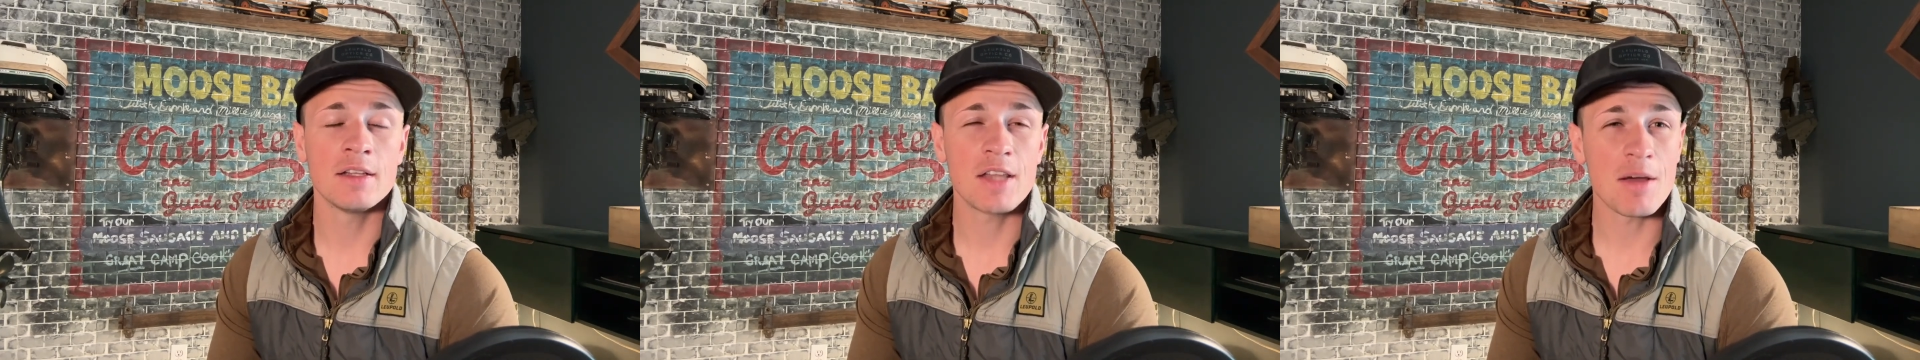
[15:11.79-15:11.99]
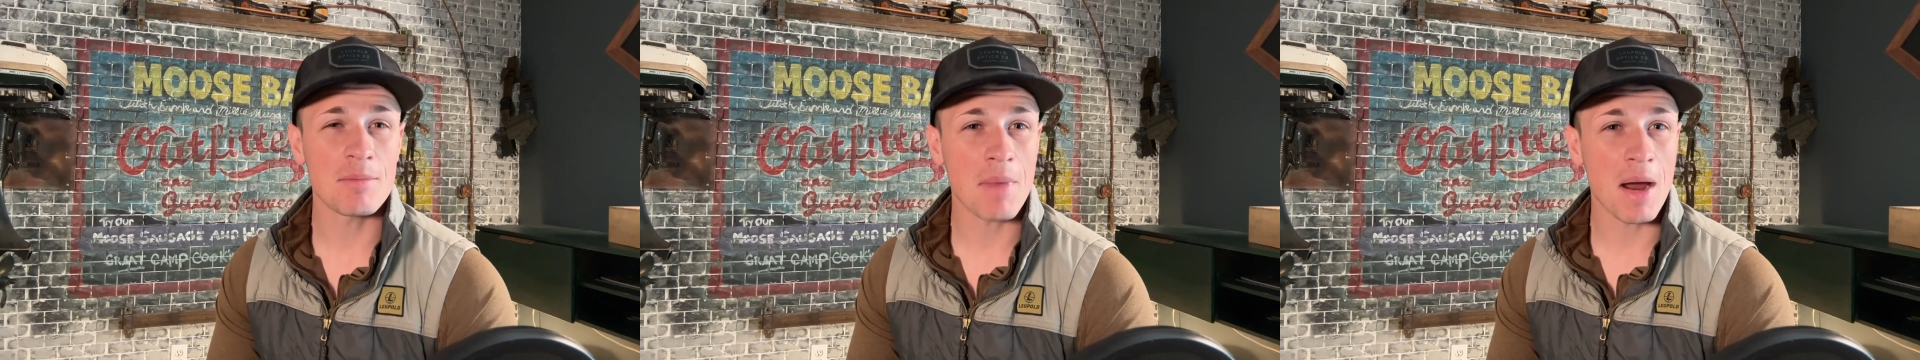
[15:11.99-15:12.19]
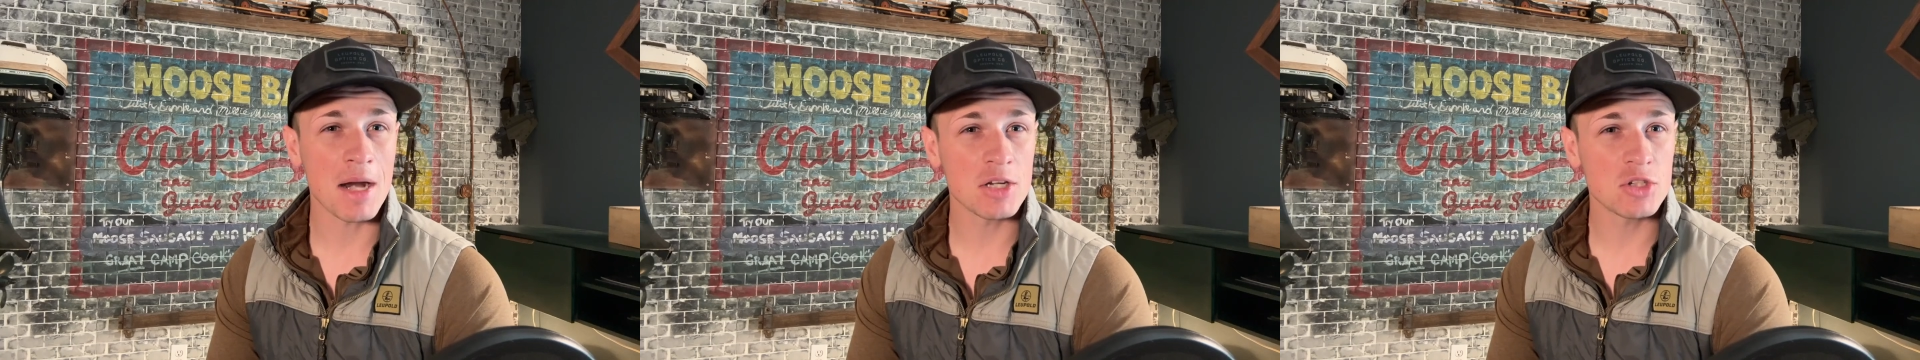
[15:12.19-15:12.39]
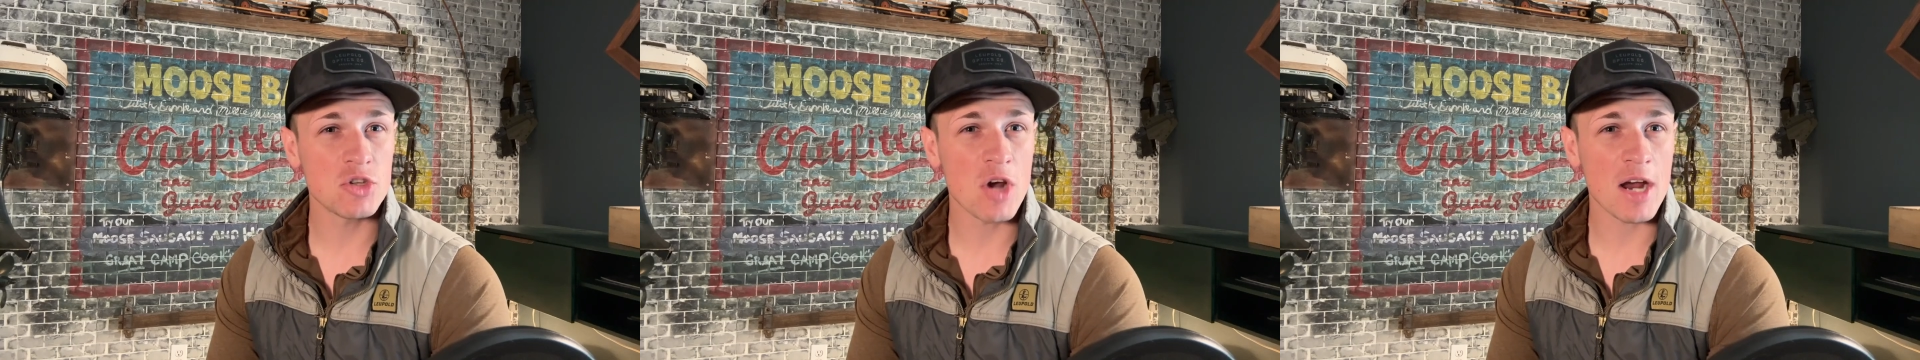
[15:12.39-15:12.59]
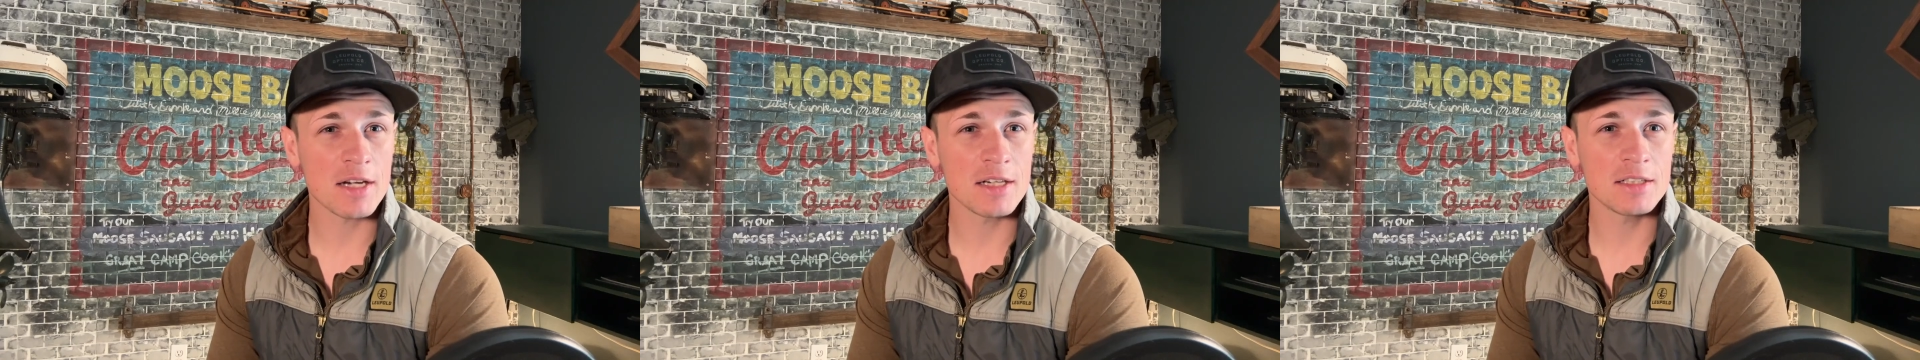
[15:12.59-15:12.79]
That might
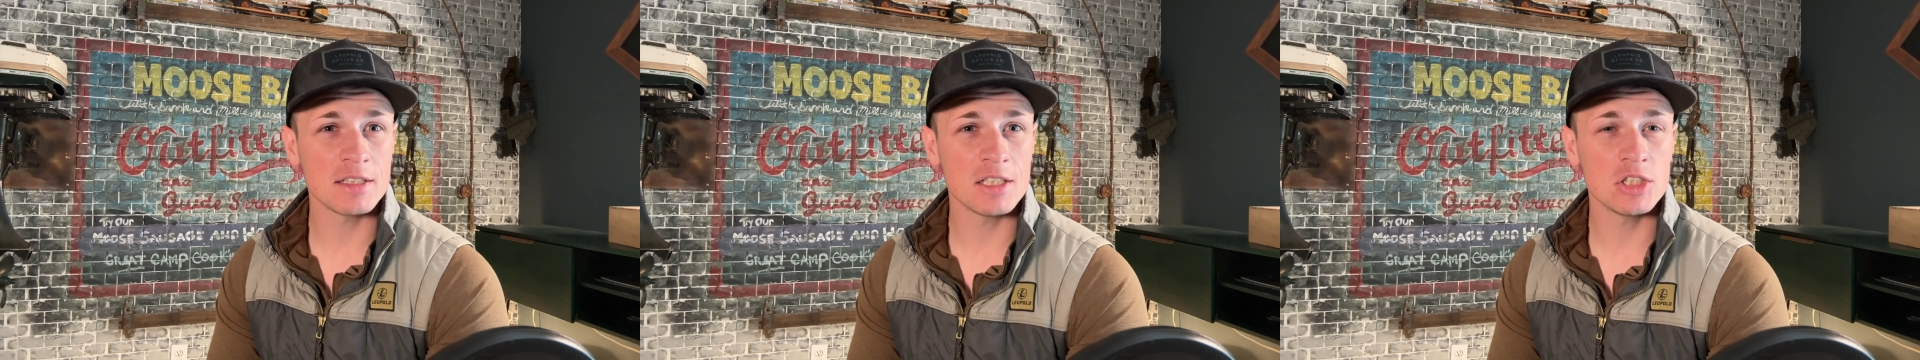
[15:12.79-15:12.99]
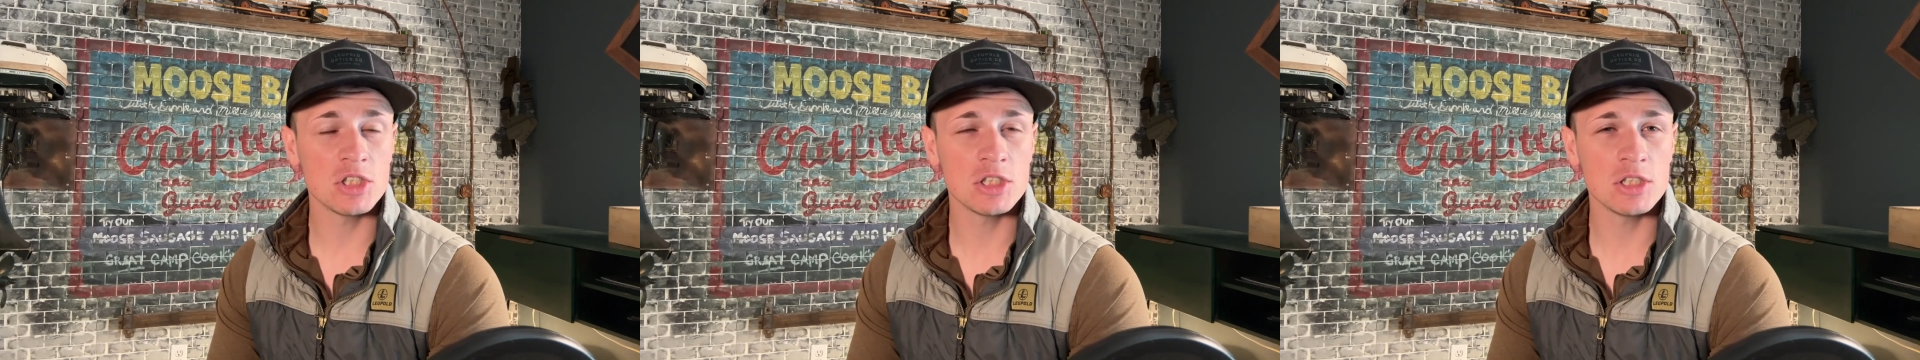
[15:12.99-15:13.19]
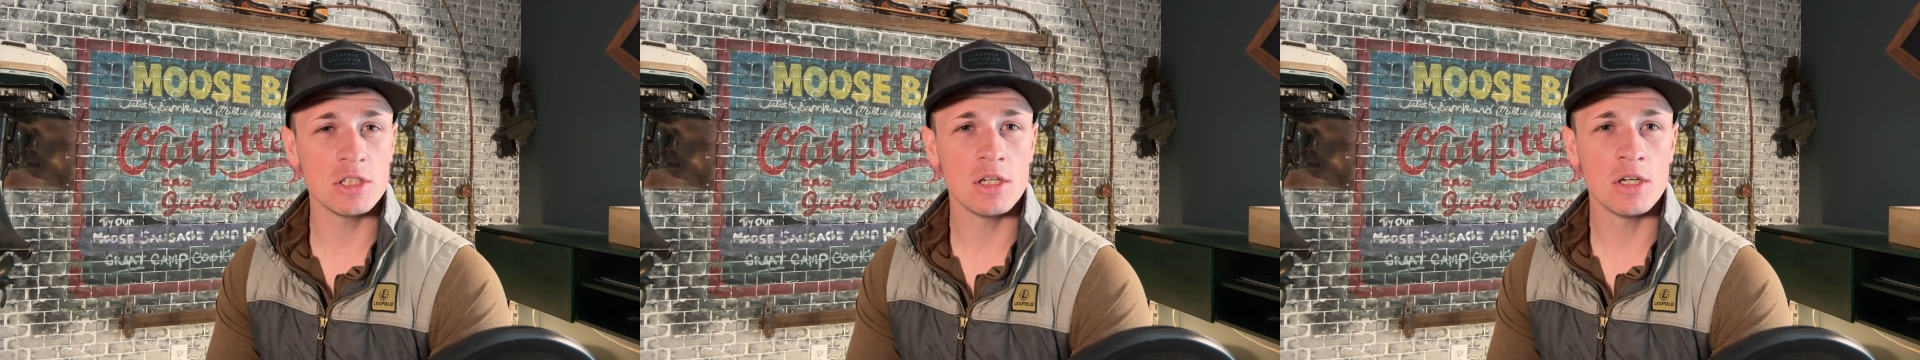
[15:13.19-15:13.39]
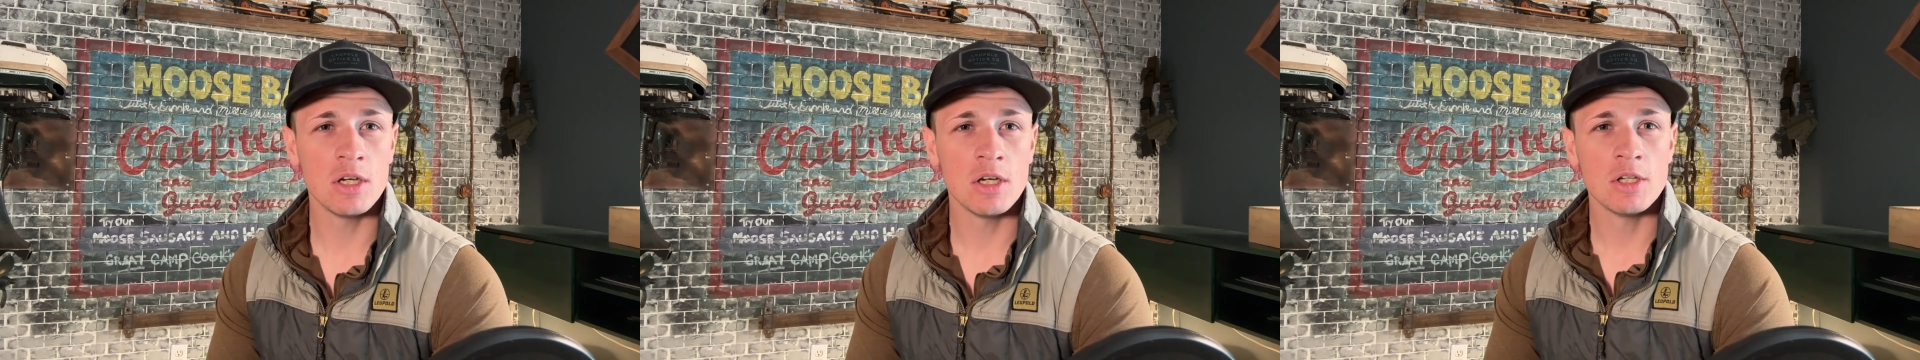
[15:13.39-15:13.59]
attract attention.